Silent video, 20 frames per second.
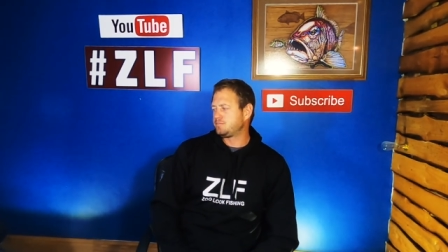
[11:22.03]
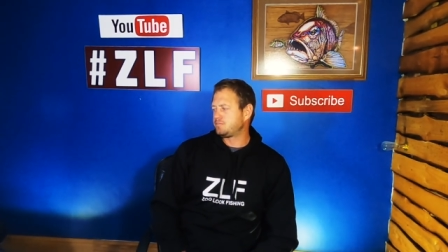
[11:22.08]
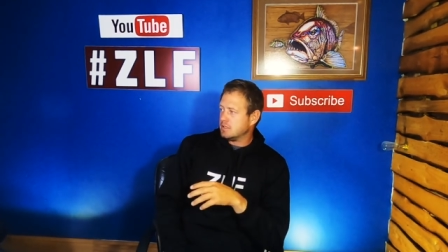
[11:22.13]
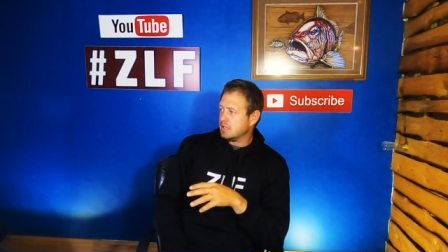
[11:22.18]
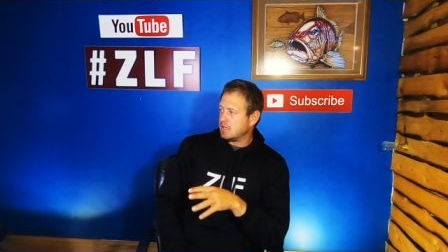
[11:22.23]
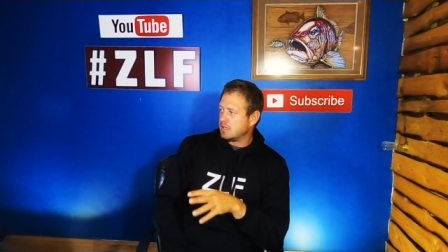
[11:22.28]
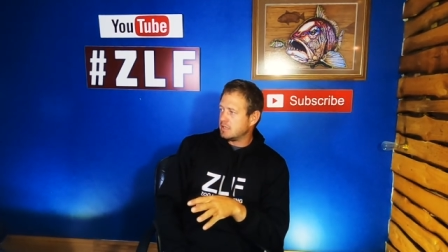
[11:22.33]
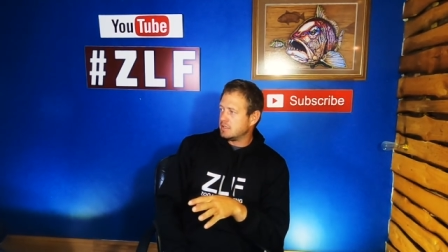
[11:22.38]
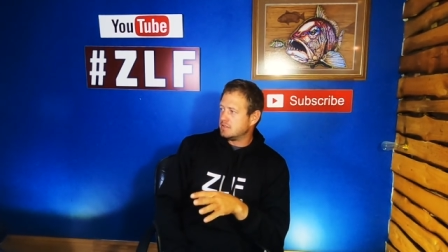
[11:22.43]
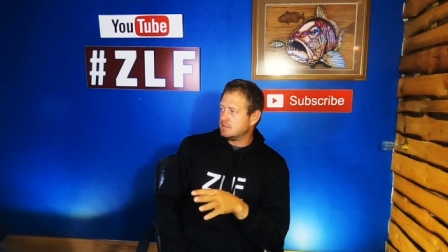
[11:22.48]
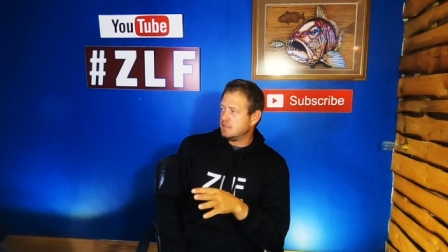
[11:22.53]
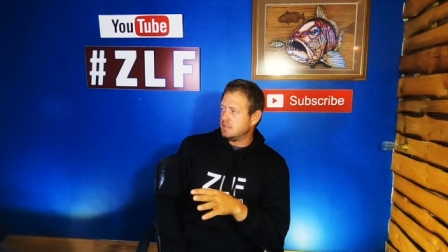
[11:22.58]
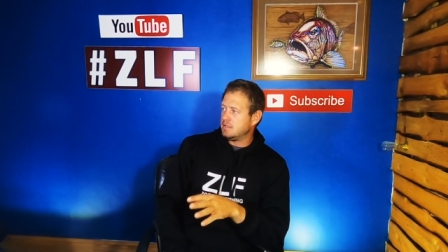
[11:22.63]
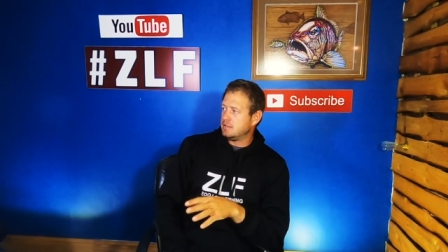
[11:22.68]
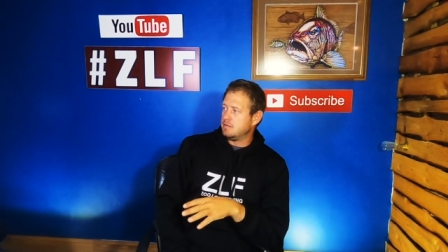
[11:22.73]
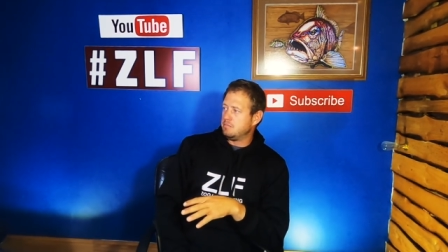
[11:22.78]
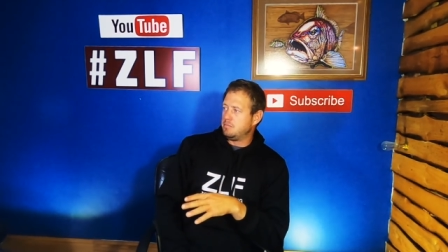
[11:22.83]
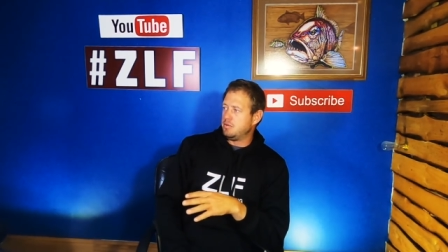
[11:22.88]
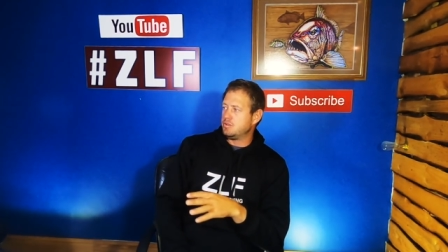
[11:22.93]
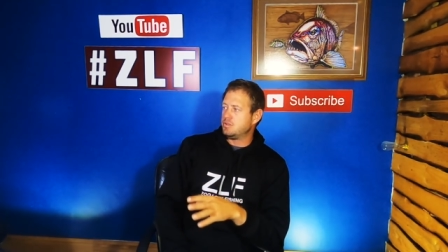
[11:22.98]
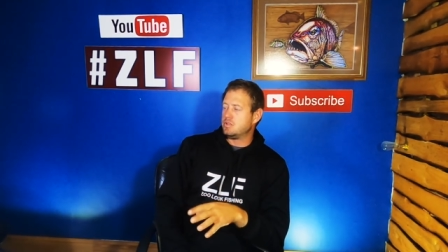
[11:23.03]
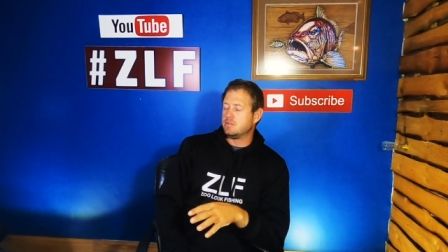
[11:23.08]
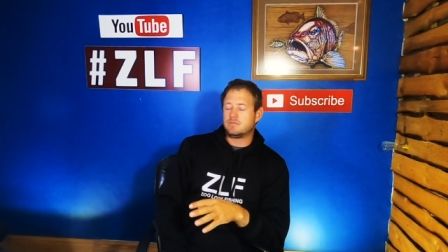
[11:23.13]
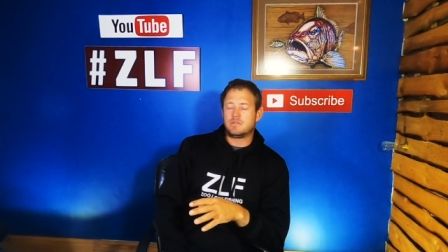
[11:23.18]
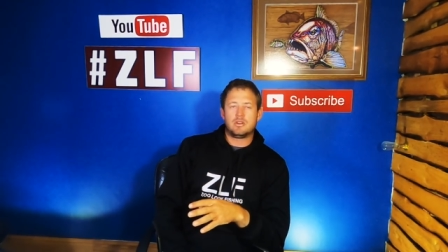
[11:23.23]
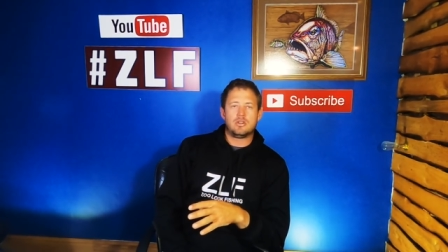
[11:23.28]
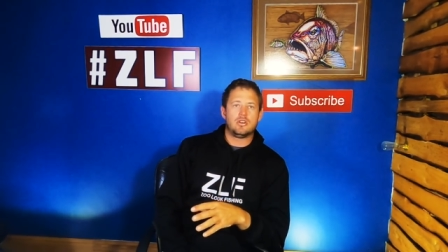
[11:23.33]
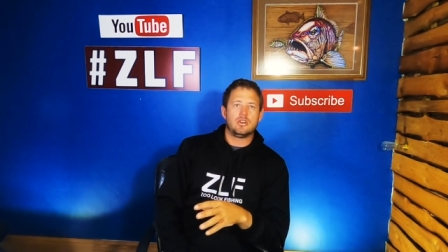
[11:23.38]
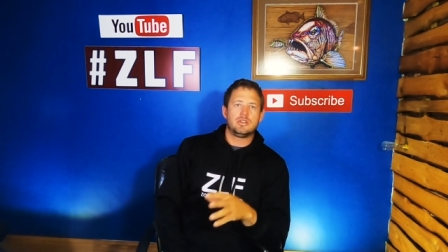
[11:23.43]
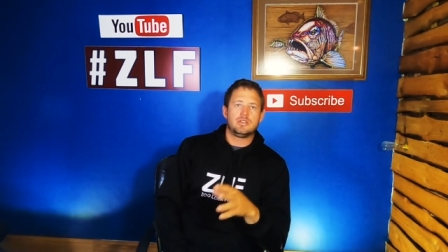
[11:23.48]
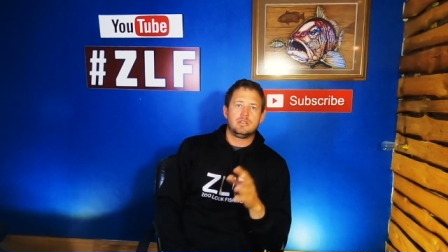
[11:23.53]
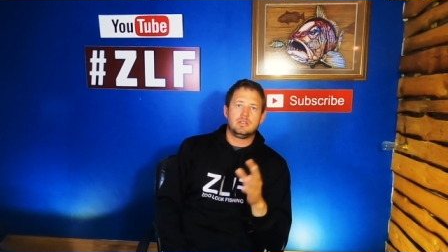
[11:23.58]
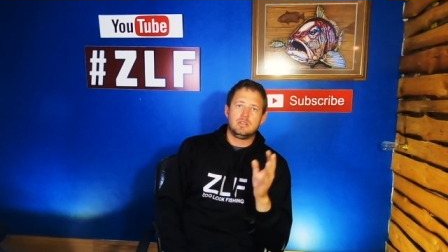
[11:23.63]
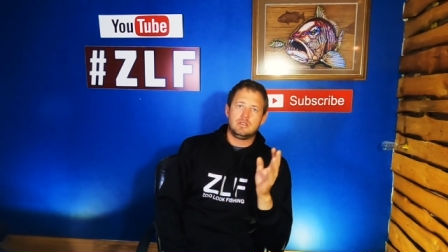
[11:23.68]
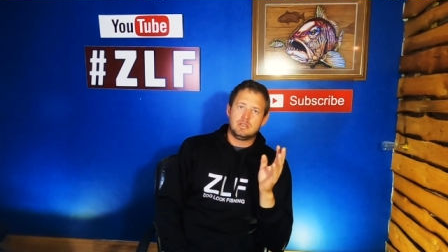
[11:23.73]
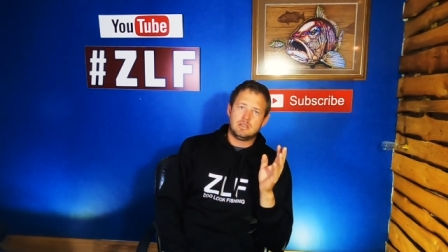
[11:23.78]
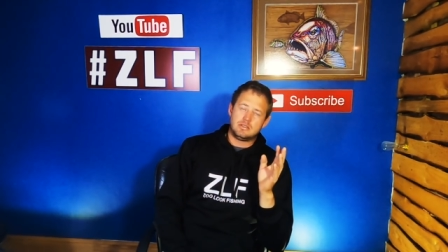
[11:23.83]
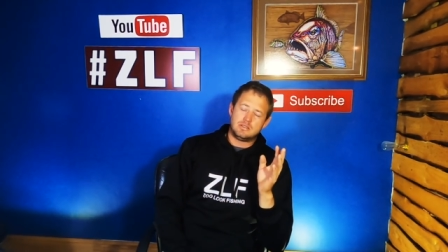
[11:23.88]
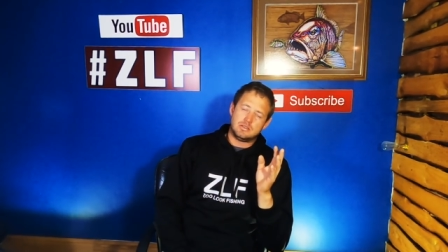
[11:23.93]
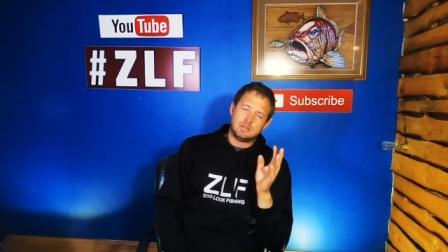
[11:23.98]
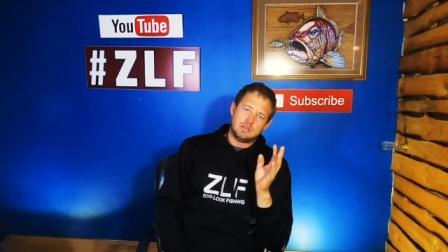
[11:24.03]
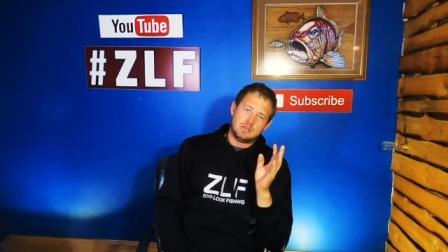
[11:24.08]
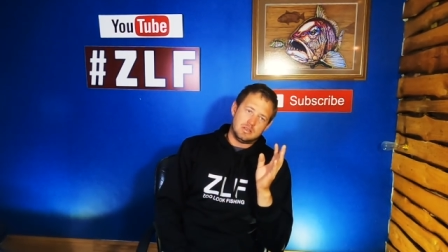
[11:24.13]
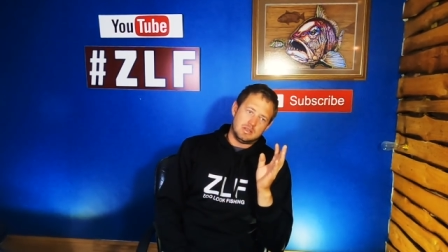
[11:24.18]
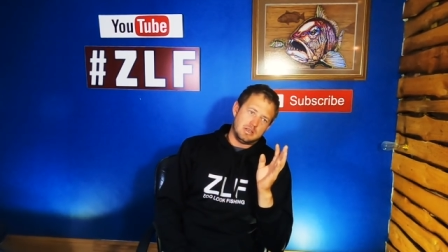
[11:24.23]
Like I said, the beauty of the rod, it, it